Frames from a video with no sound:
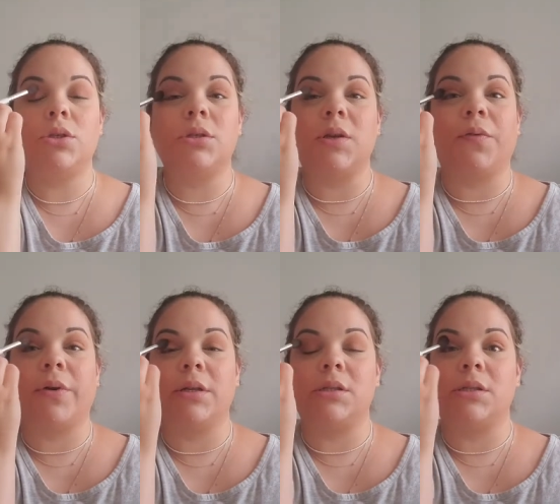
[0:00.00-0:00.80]

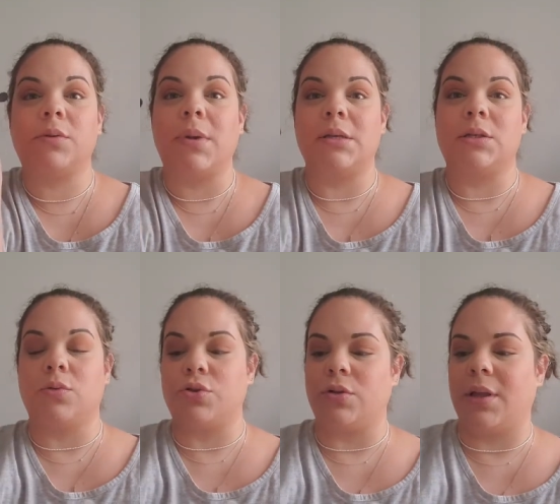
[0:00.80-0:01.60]
difference to my
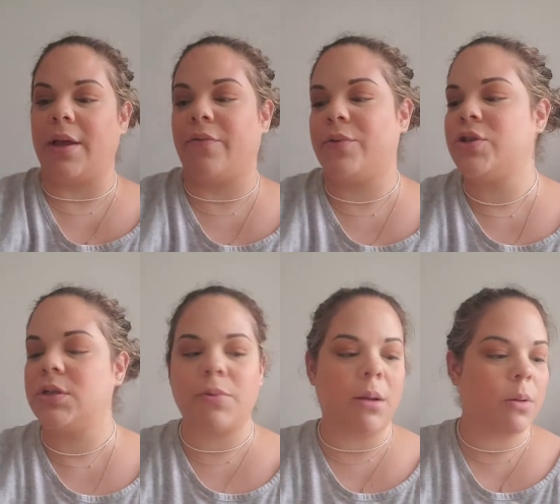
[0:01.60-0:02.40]
social life, which is
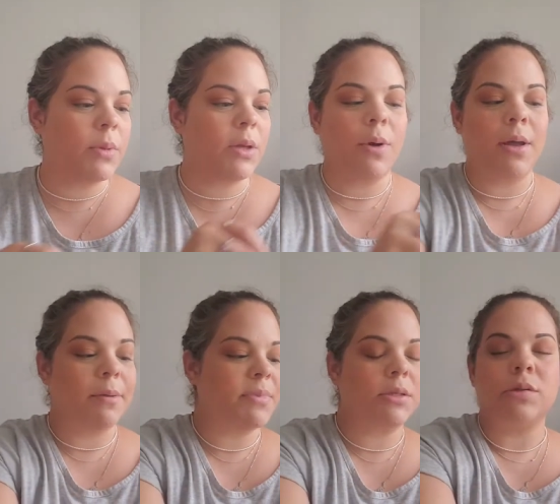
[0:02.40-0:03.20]
probably why
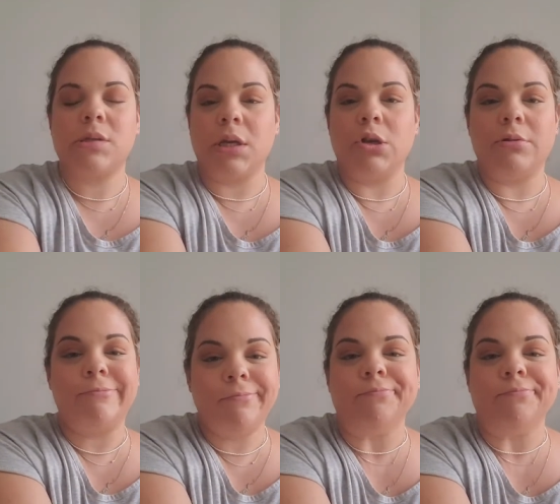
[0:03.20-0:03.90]
I'm still single.